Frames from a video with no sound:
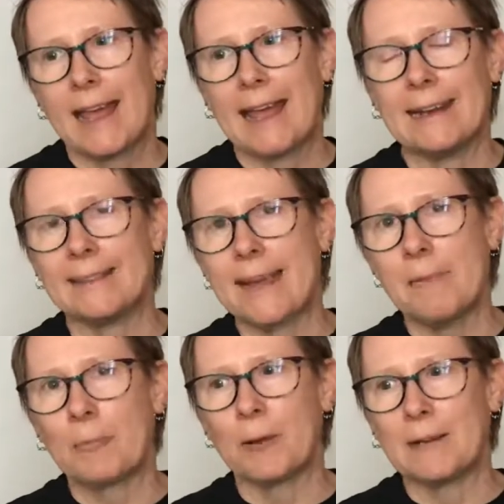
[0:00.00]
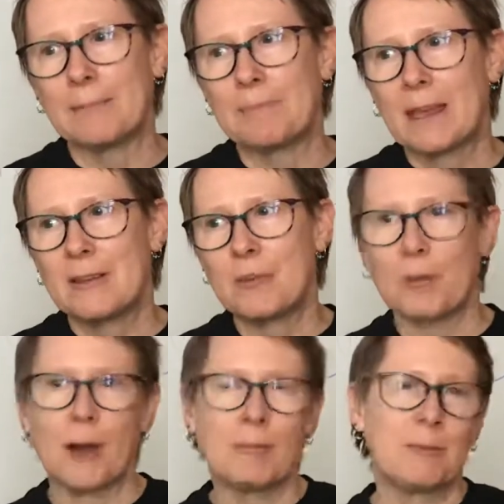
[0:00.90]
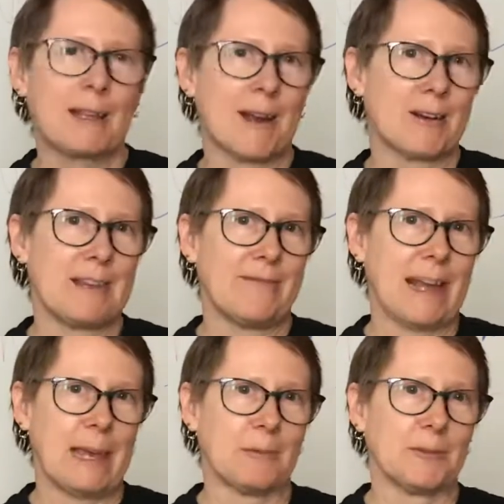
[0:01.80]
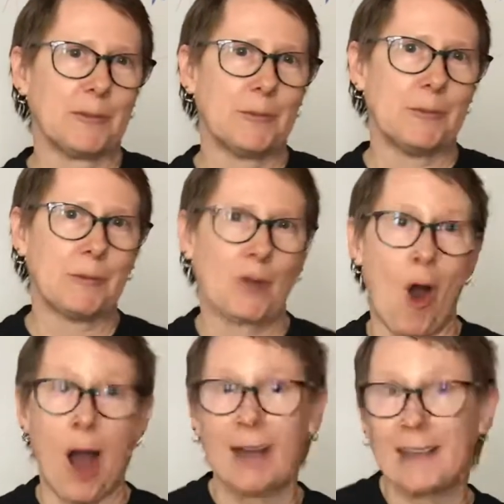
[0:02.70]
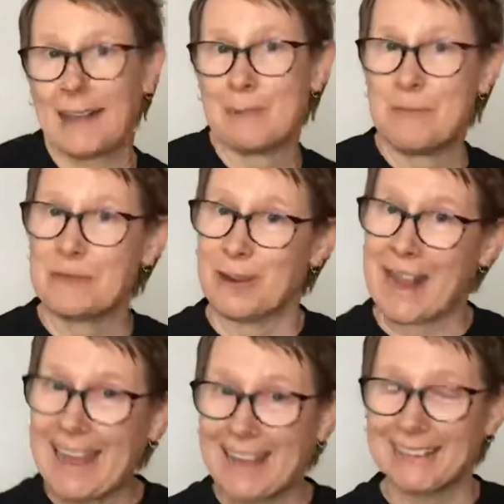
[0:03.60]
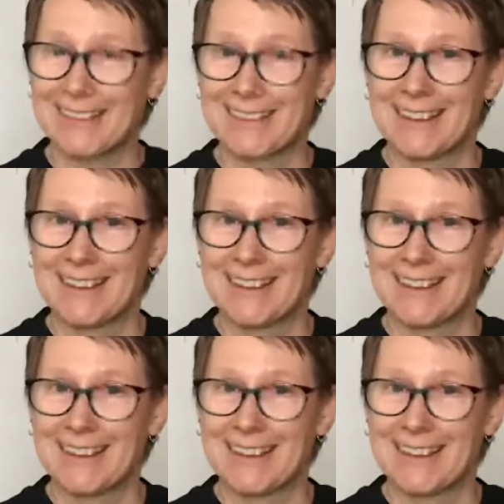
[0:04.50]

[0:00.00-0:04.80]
And at that point, you probably aren't even able to talk and move your hands